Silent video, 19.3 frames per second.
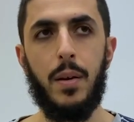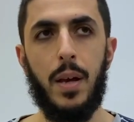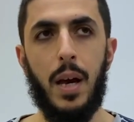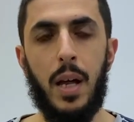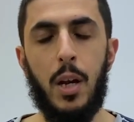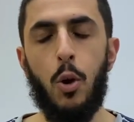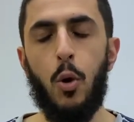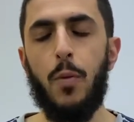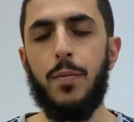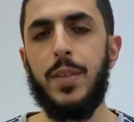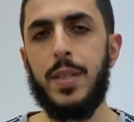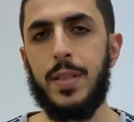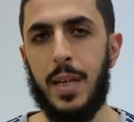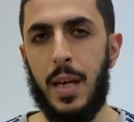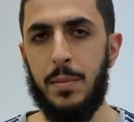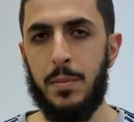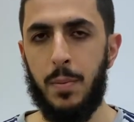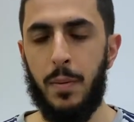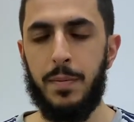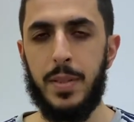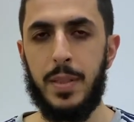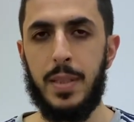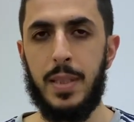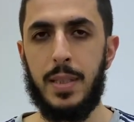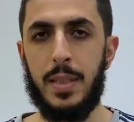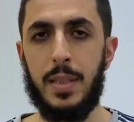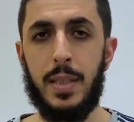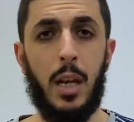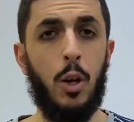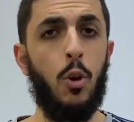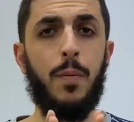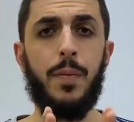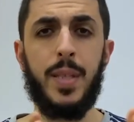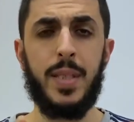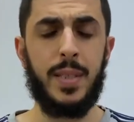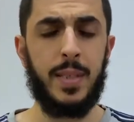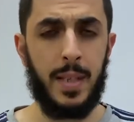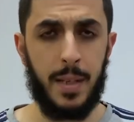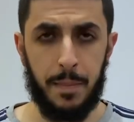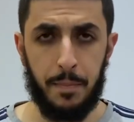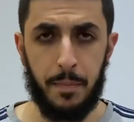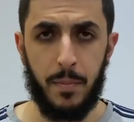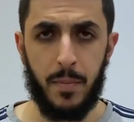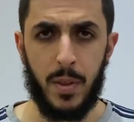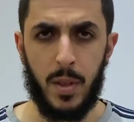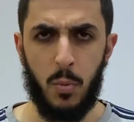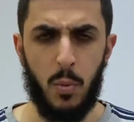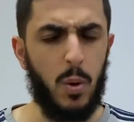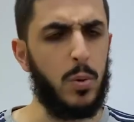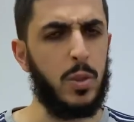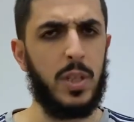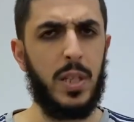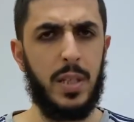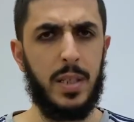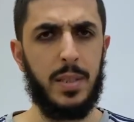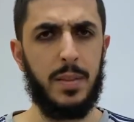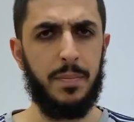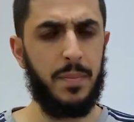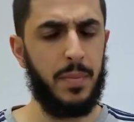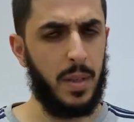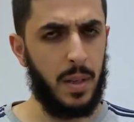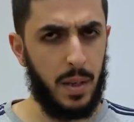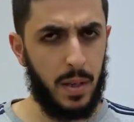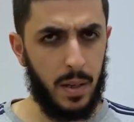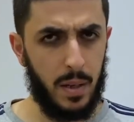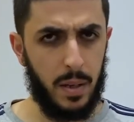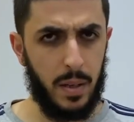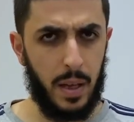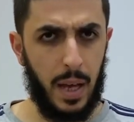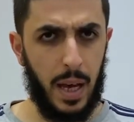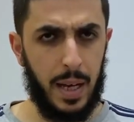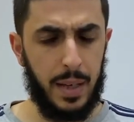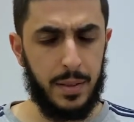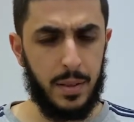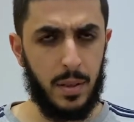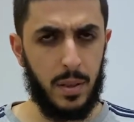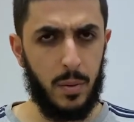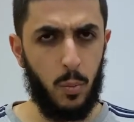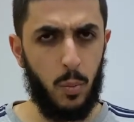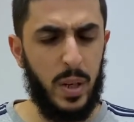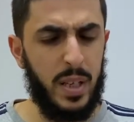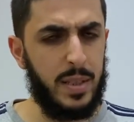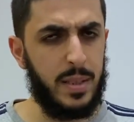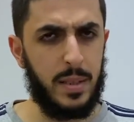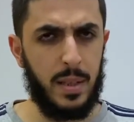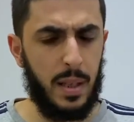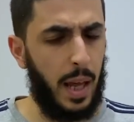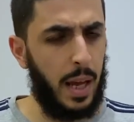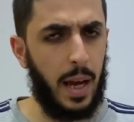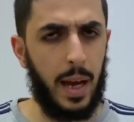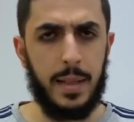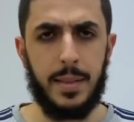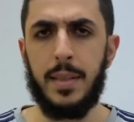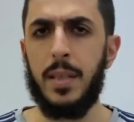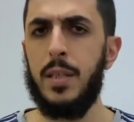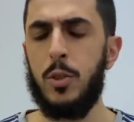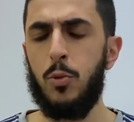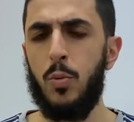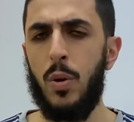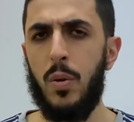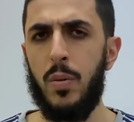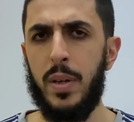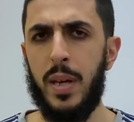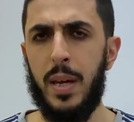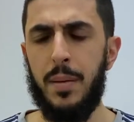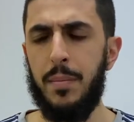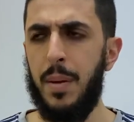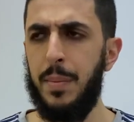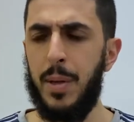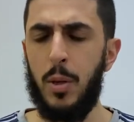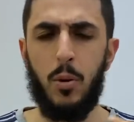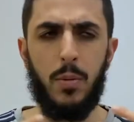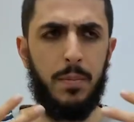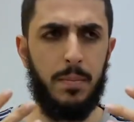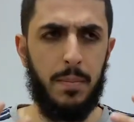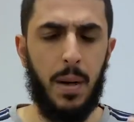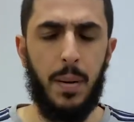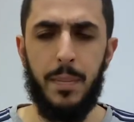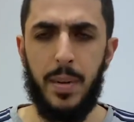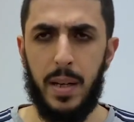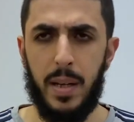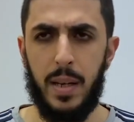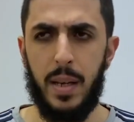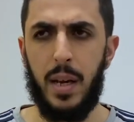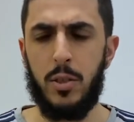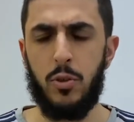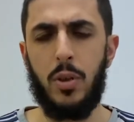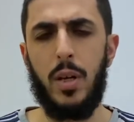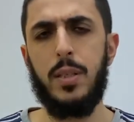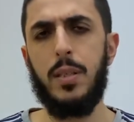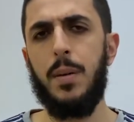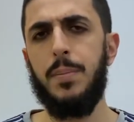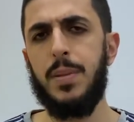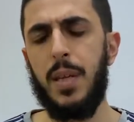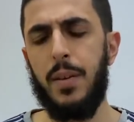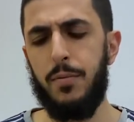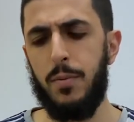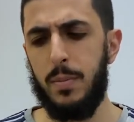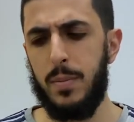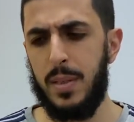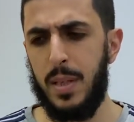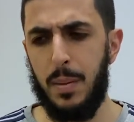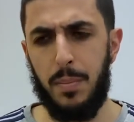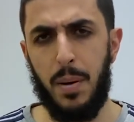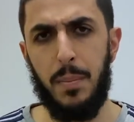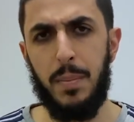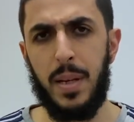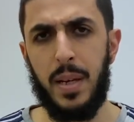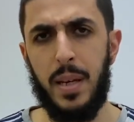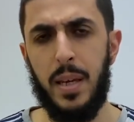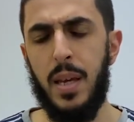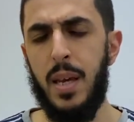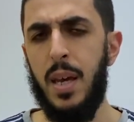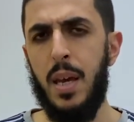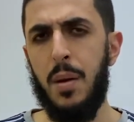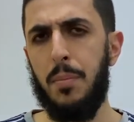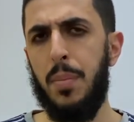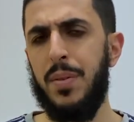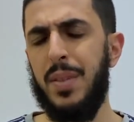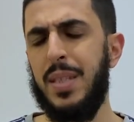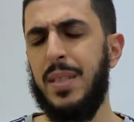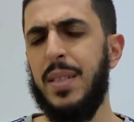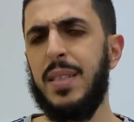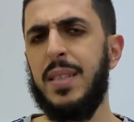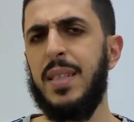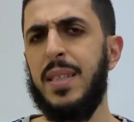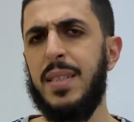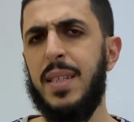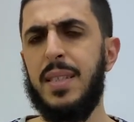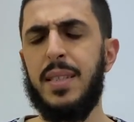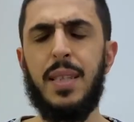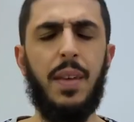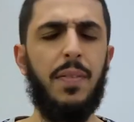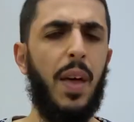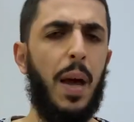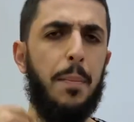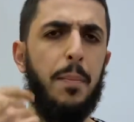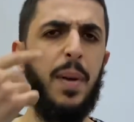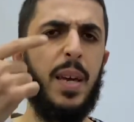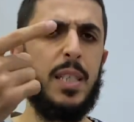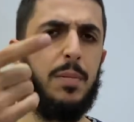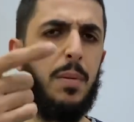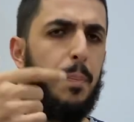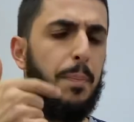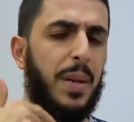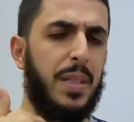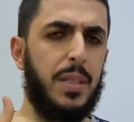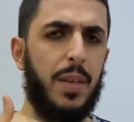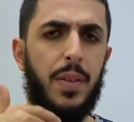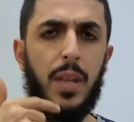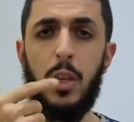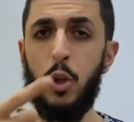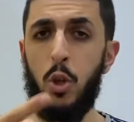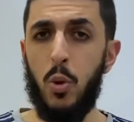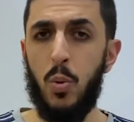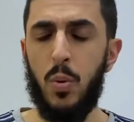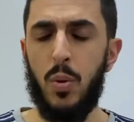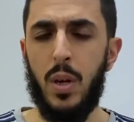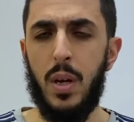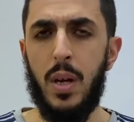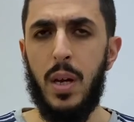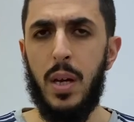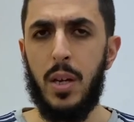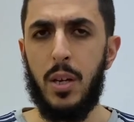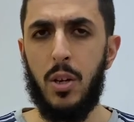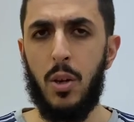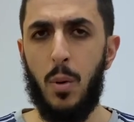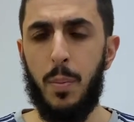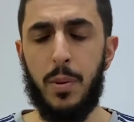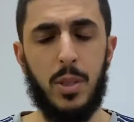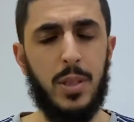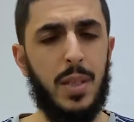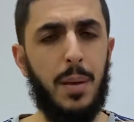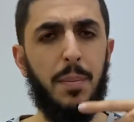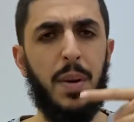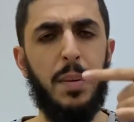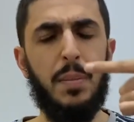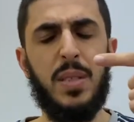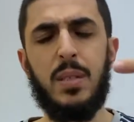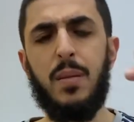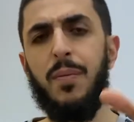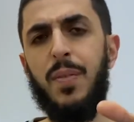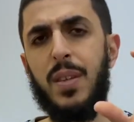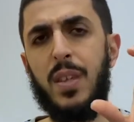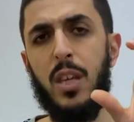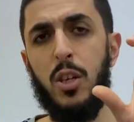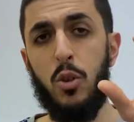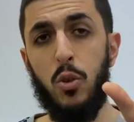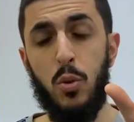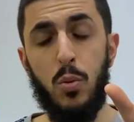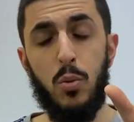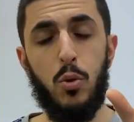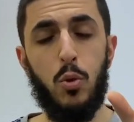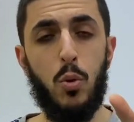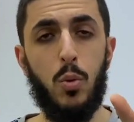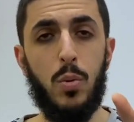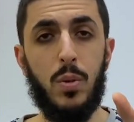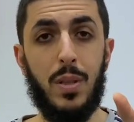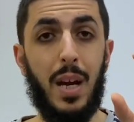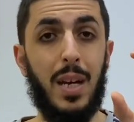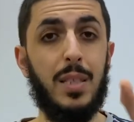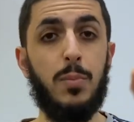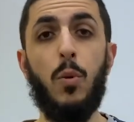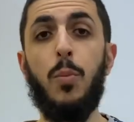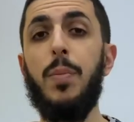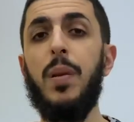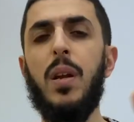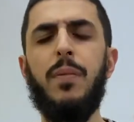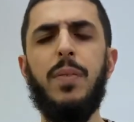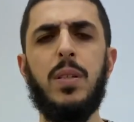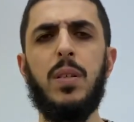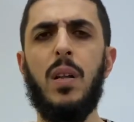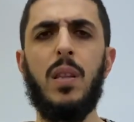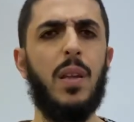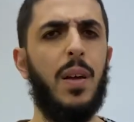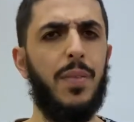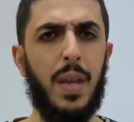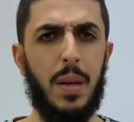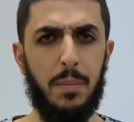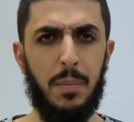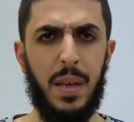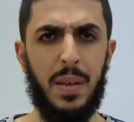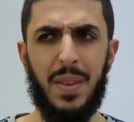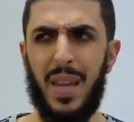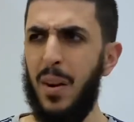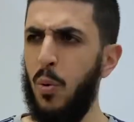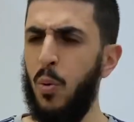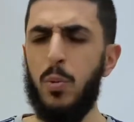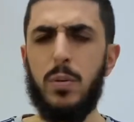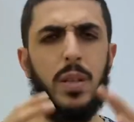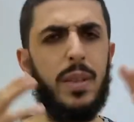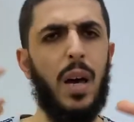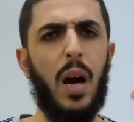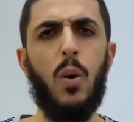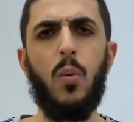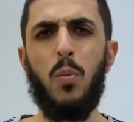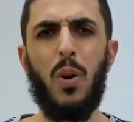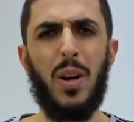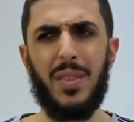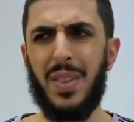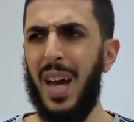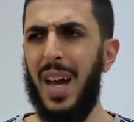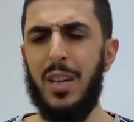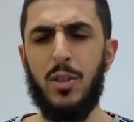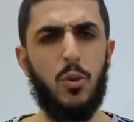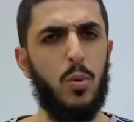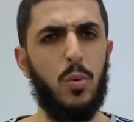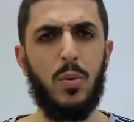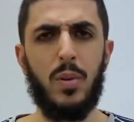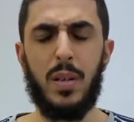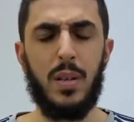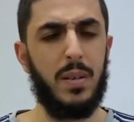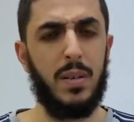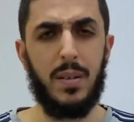a lot of the times, brothers and sisters, a lot of us sin. We're all sinners. And we, like I sin as well, yeah, maybe not publicly. I try to abstain from sinning publicly. But this doesn't necessitate that makes me better than you. You know, because there might be something that you do that is more beloved to Allah than me, then all the da'wah work that I do,